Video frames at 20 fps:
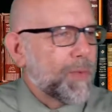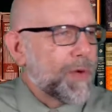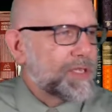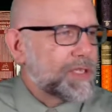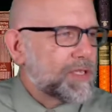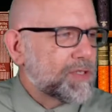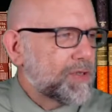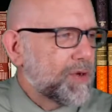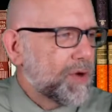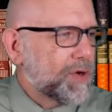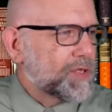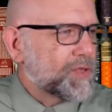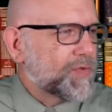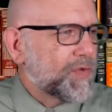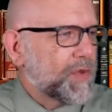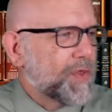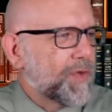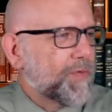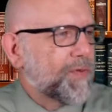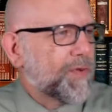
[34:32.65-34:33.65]
was his nurse
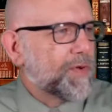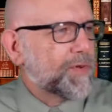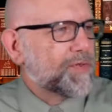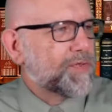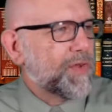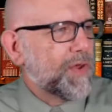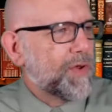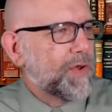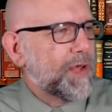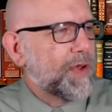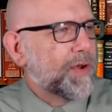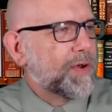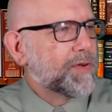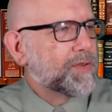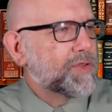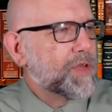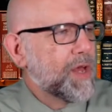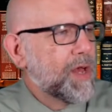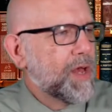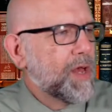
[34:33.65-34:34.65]
for the first few
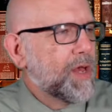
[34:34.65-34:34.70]
years,